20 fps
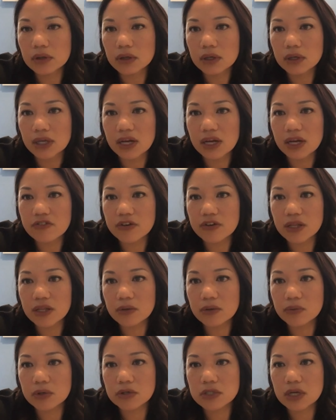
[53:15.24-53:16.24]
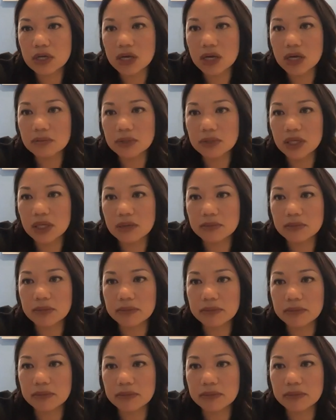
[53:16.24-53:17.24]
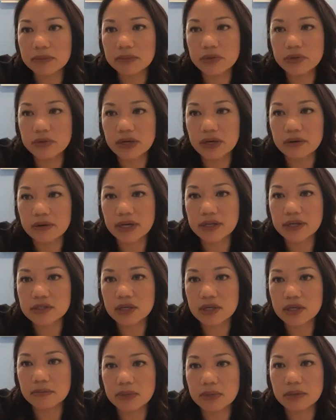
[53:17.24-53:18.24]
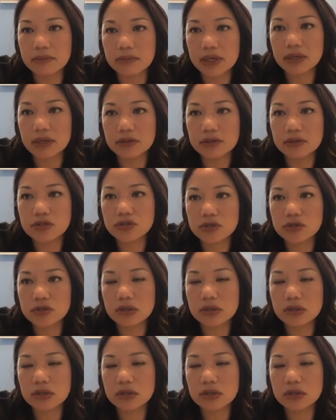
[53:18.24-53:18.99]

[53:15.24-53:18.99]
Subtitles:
Can I file a workers' comp claim on my own without asking my manager?